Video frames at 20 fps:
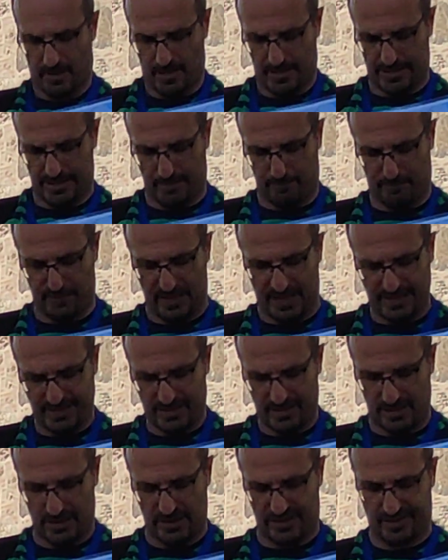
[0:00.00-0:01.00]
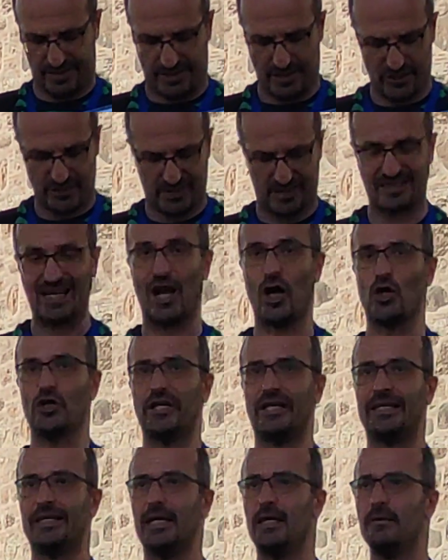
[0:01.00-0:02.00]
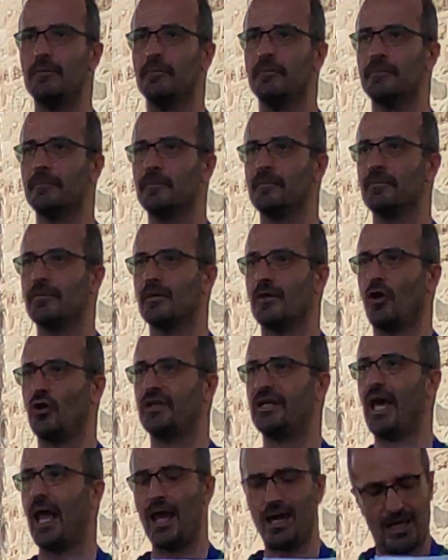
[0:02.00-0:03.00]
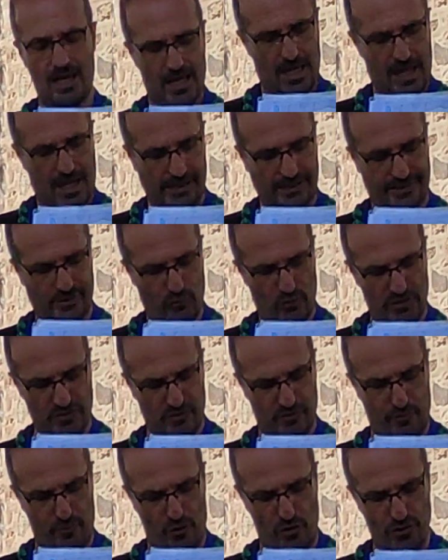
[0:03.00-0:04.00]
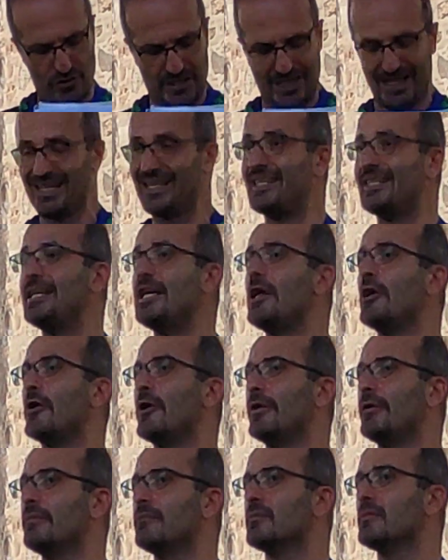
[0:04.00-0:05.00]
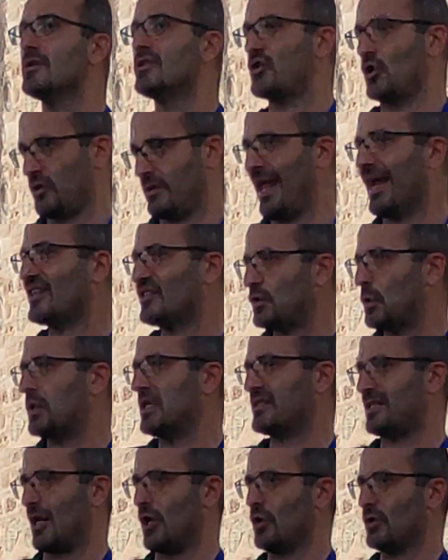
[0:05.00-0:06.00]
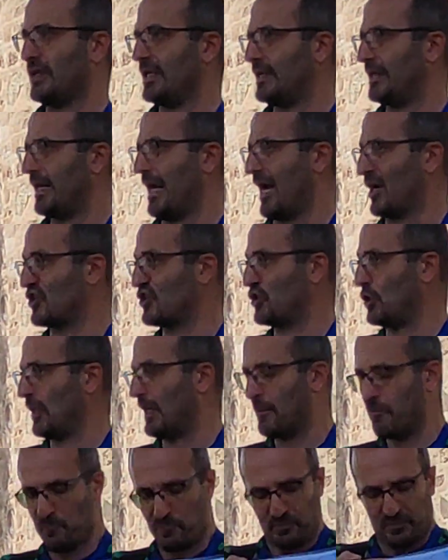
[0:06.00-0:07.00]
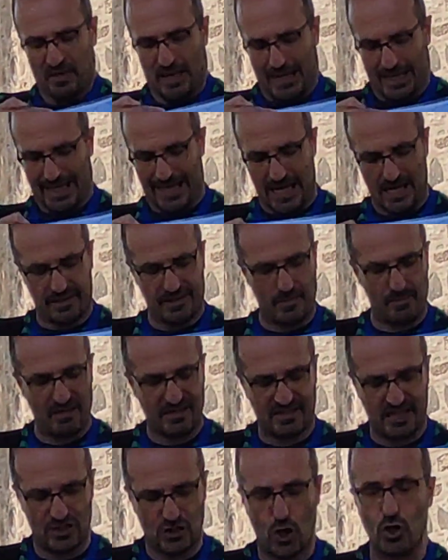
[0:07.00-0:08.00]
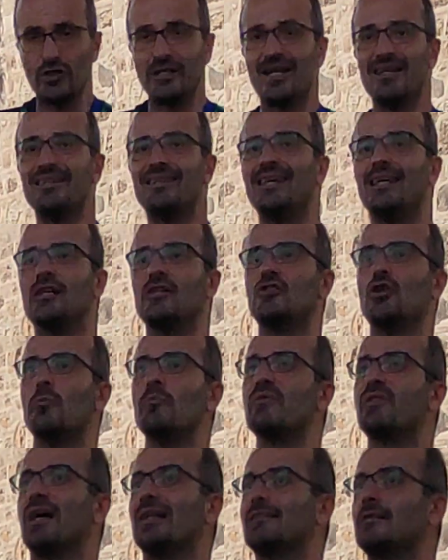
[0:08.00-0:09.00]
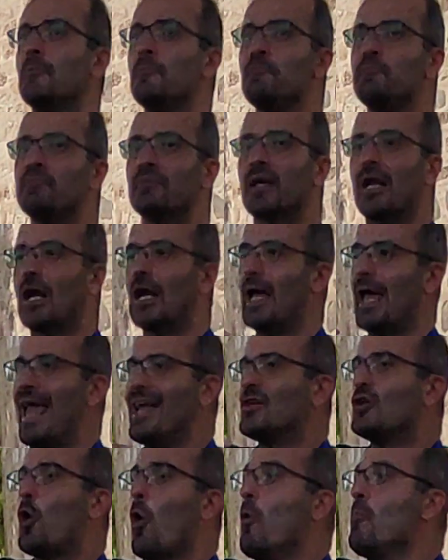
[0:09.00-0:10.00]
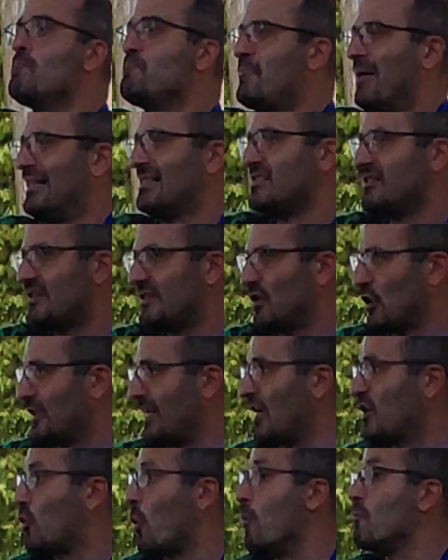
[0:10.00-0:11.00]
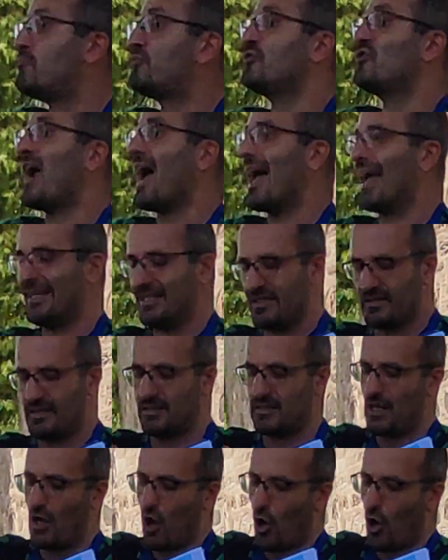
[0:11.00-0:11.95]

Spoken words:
in a place, here's Thessaloniki, okay? And he was born here, so next to Thessaloniki actually, in the Macedonian kingdom that encompassed, comprised